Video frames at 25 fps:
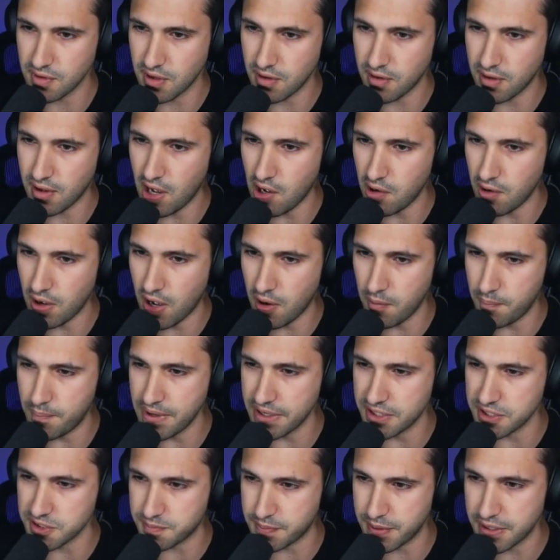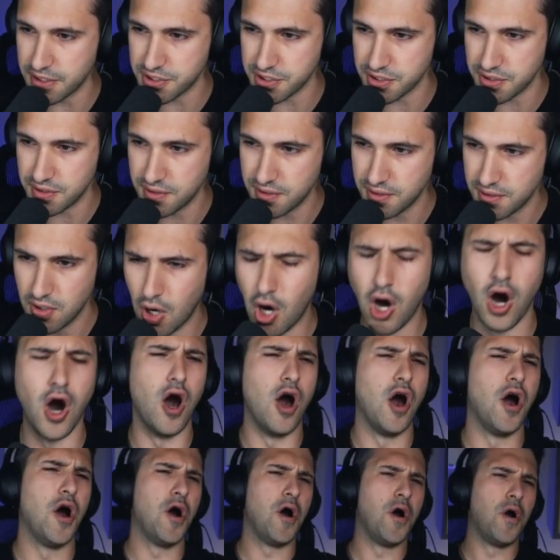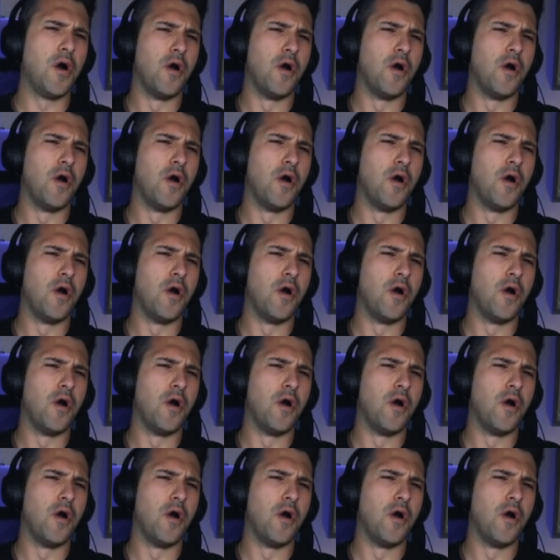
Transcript: How big is Pidgey? Oh,